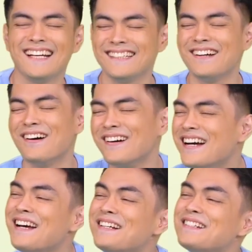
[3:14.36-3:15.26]
No,
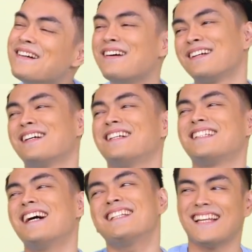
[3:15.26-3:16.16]
Agat,
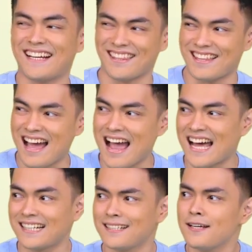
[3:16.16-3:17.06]
not like
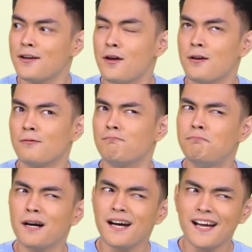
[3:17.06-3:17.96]
that.
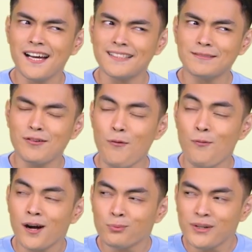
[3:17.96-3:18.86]
But
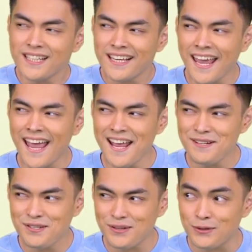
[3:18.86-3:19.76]
what we
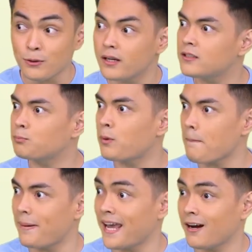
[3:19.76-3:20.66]
can do is
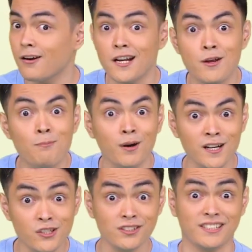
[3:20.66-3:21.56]
prepare an
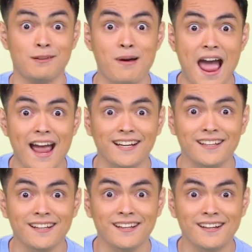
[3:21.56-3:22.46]
emergency bag.
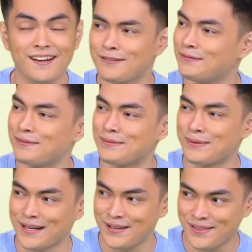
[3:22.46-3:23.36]

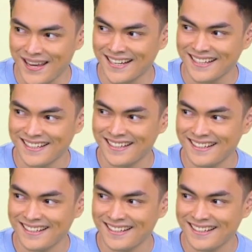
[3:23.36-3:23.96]
What do you think?